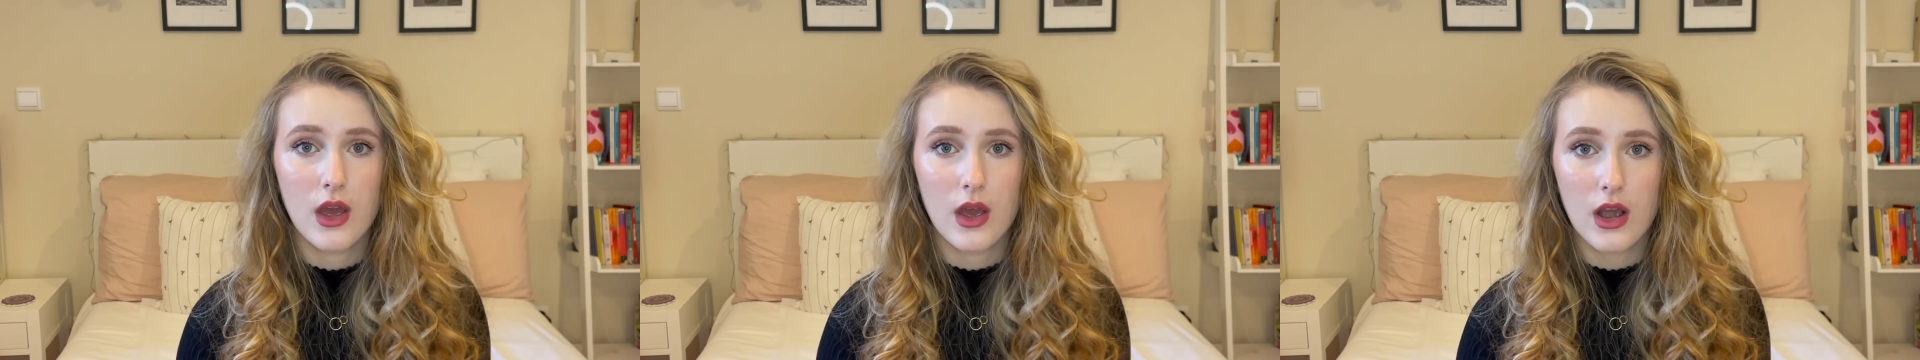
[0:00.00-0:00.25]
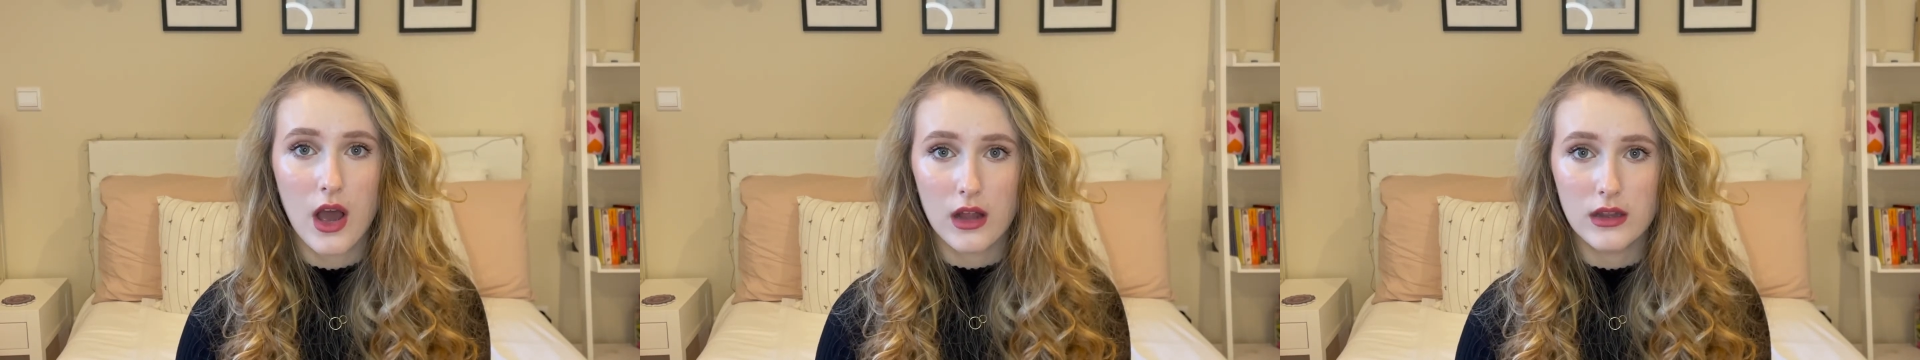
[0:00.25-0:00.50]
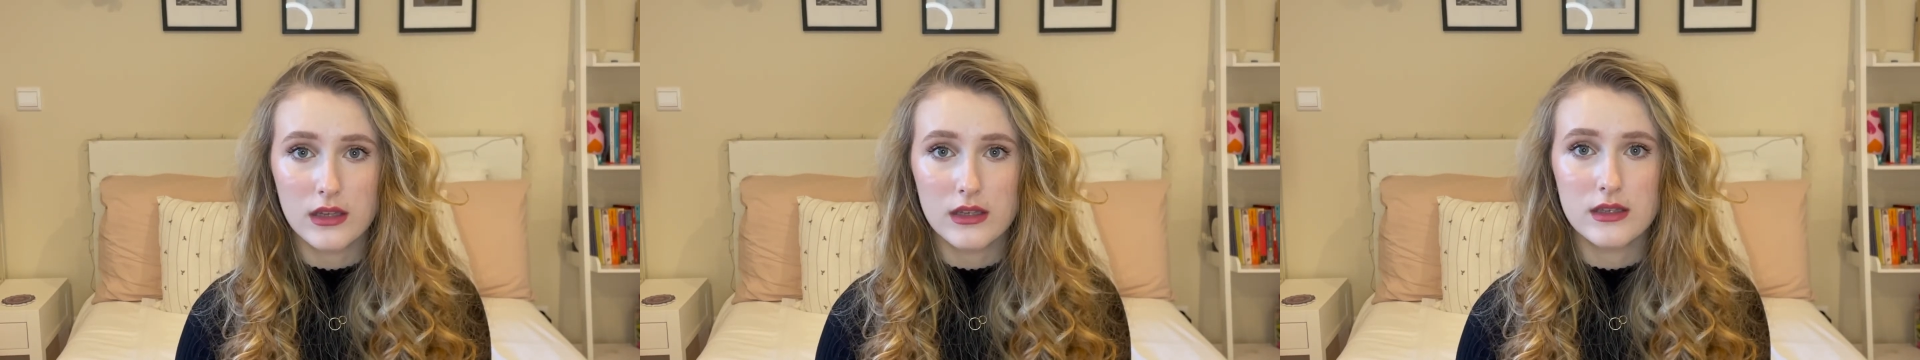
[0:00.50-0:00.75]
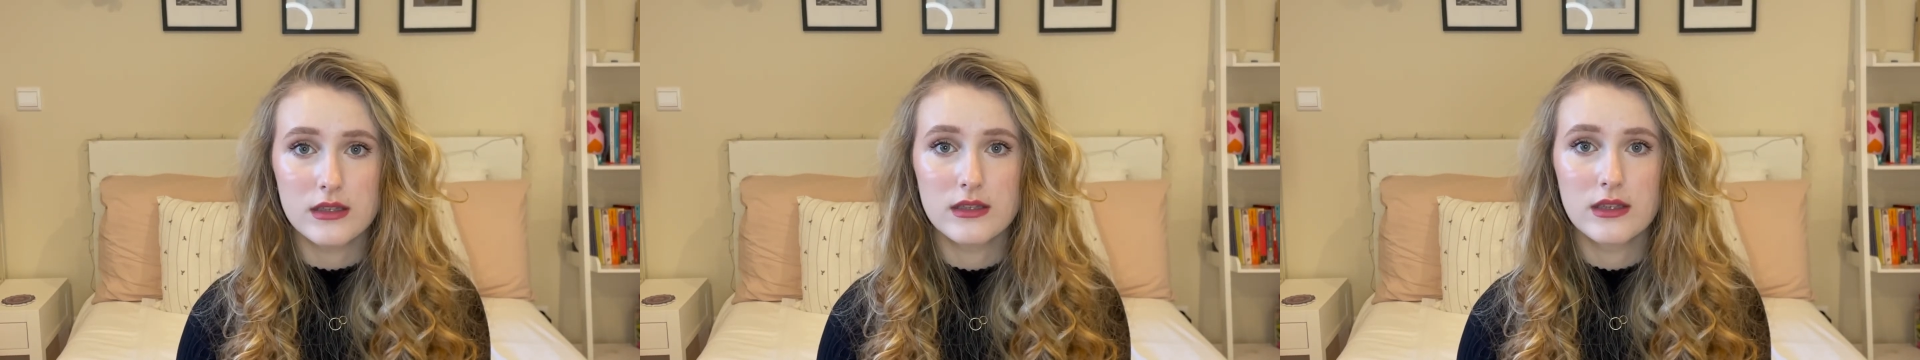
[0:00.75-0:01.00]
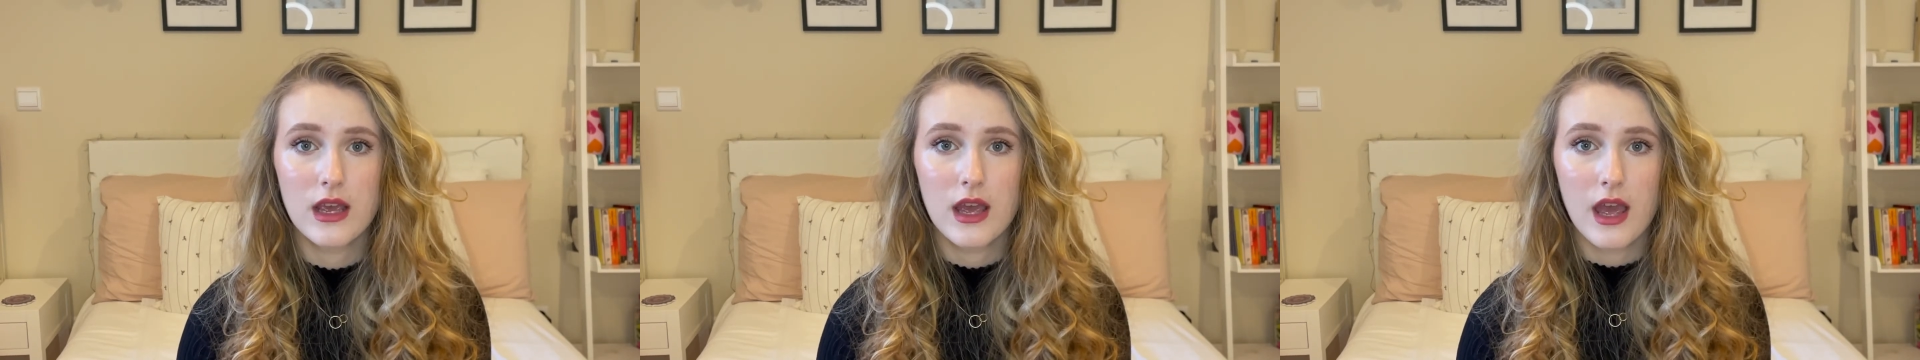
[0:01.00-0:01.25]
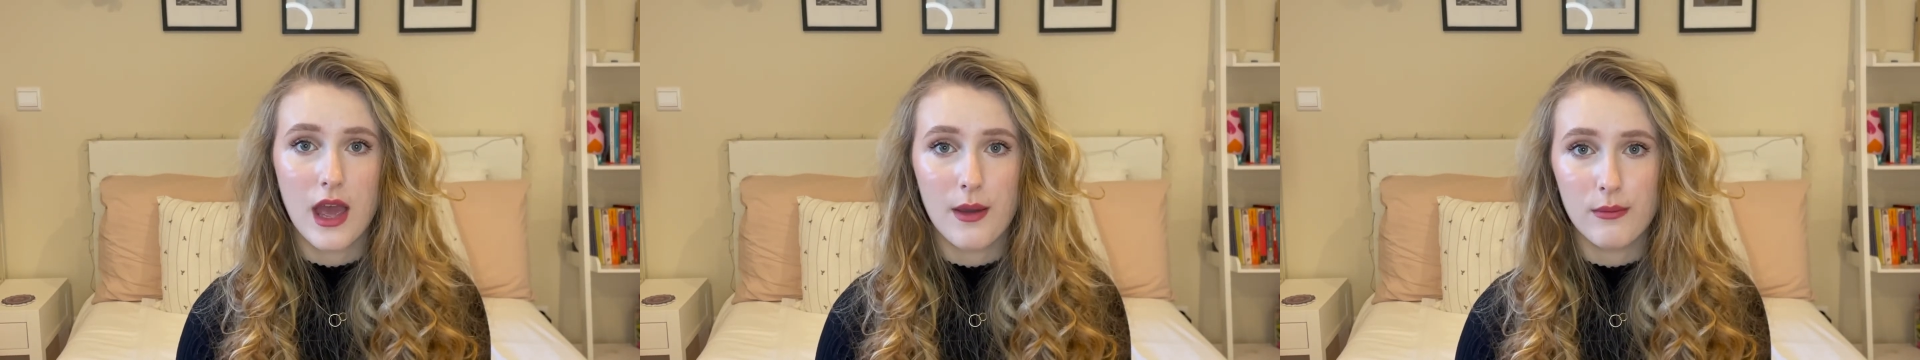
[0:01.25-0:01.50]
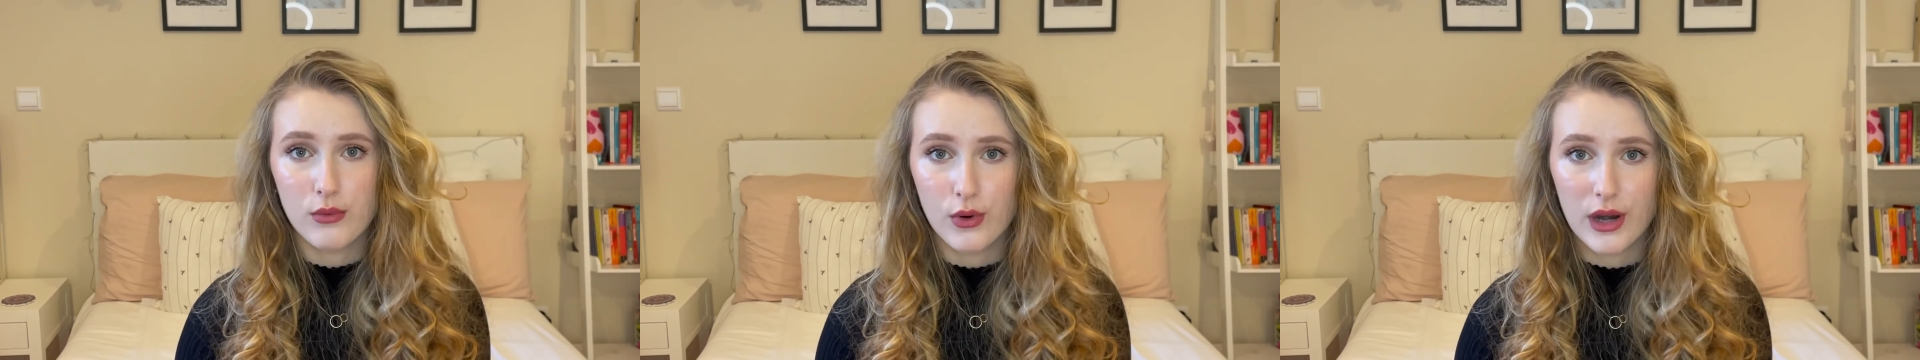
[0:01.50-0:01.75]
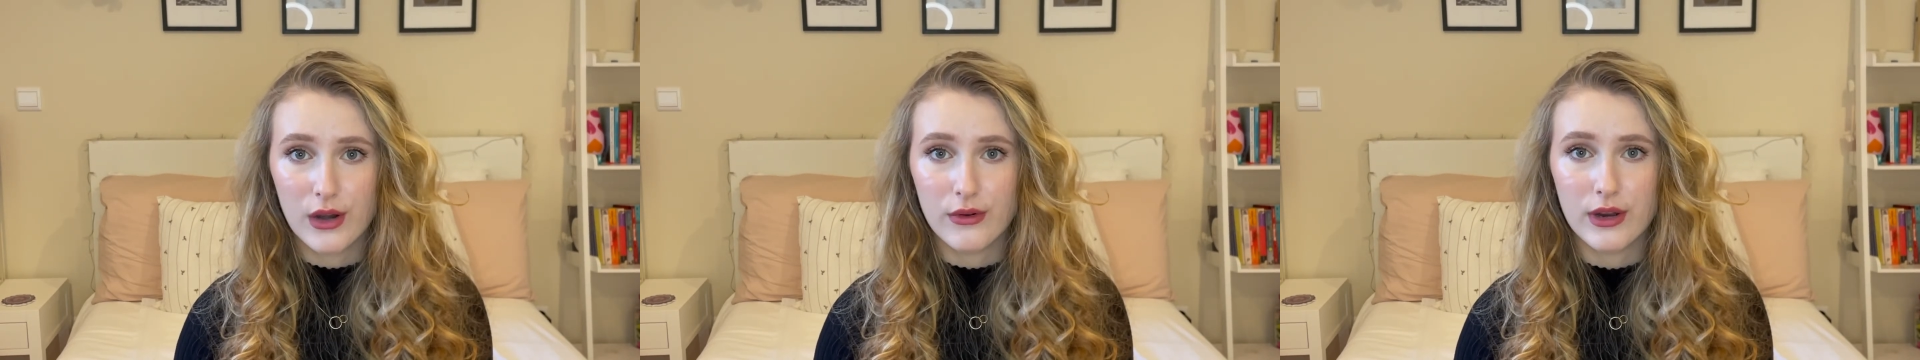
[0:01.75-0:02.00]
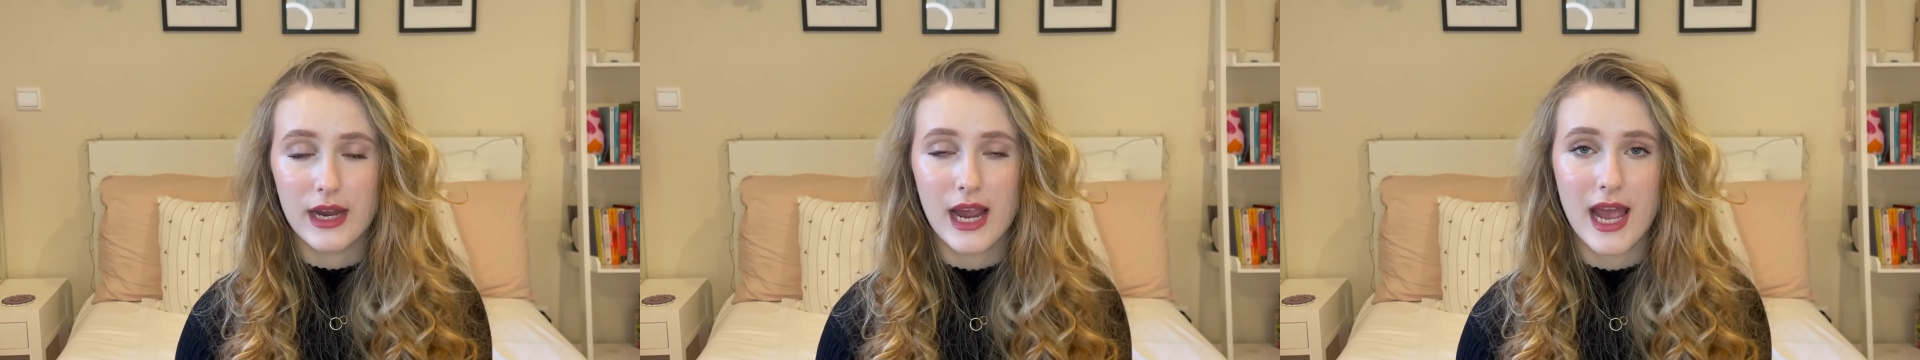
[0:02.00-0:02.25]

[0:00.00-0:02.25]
colors, embroidery,